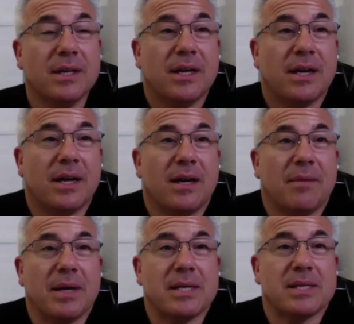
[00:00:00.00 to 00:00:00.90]

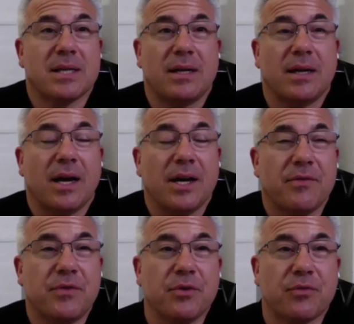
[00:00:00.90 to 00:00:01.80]
My son and I and a
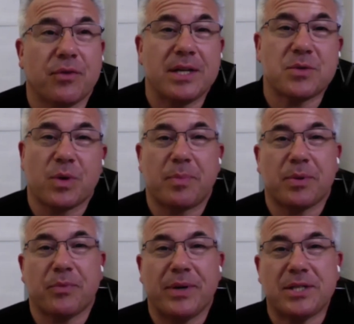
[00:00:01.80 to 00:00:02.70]
few friends were up at
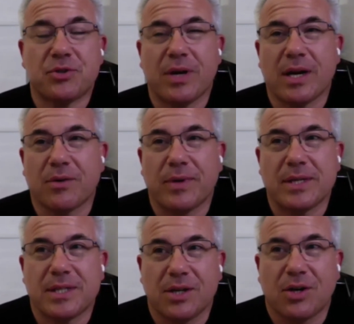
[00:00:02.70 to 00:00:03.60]
the racetrack
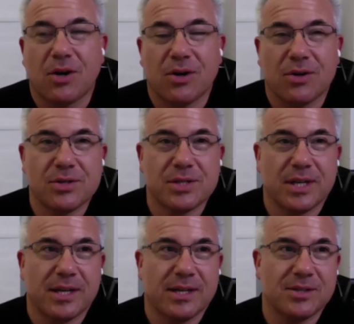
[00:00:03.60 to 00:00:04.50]
racing cars
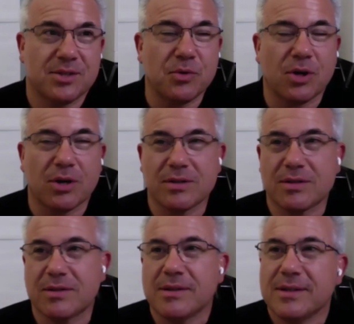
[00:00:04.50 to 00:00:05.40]
and
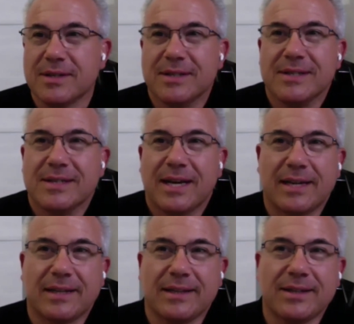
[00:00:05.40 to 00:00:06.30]
go-karts.
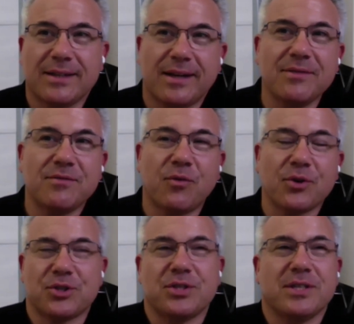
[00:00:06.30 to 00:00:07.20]
Had a little
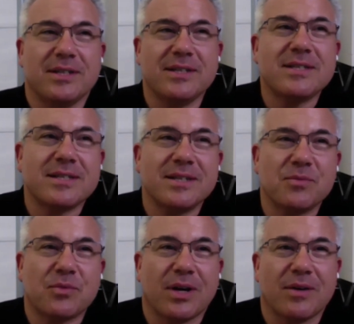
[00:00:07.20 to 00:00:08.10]
unfortunate incident
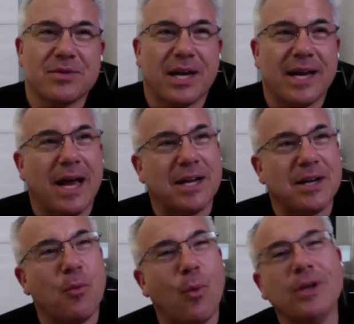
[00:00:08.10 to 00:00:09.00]
where I had a
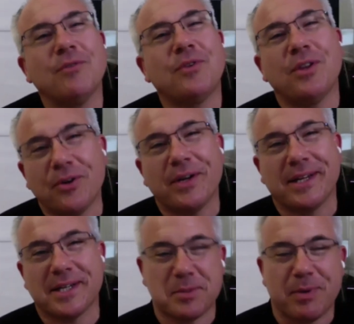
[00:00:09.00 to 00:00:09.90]
wonderful learning
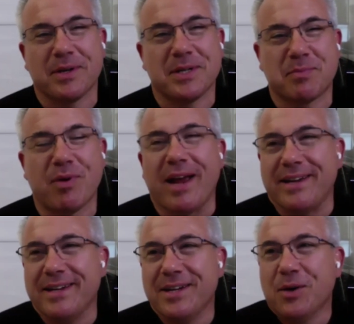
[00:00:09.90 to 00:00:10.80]
experience, Brad,
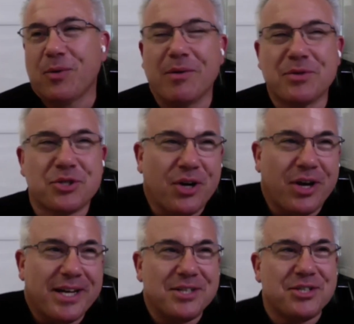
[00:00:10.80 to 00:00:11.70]
where I was
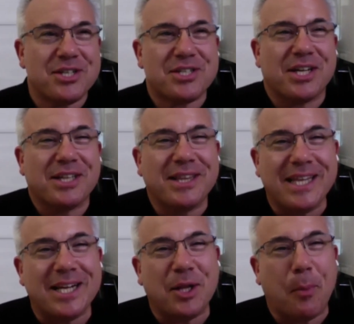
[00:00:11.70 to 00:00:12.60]
trying just a
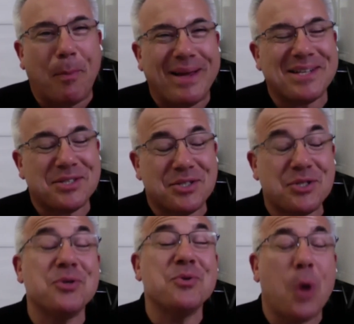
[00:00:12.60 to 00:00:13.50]
little bit
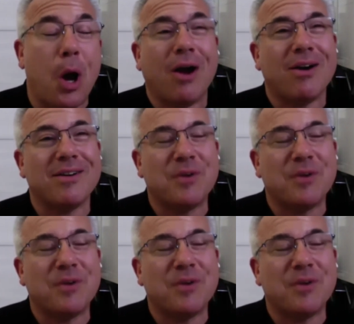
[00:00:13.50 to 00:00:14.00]
too hard